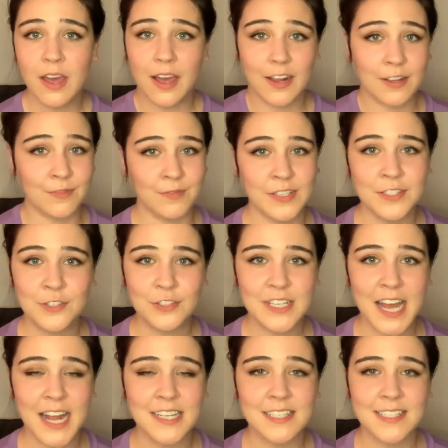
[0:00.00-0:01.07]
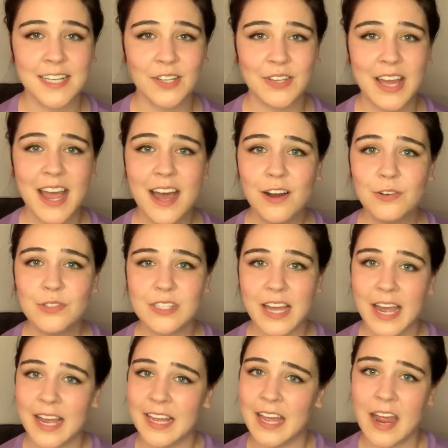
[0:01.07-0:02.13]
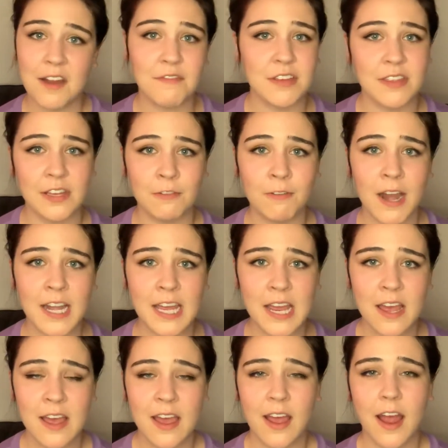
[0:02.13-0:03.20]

and convince her dad to sell the house and get everything ready.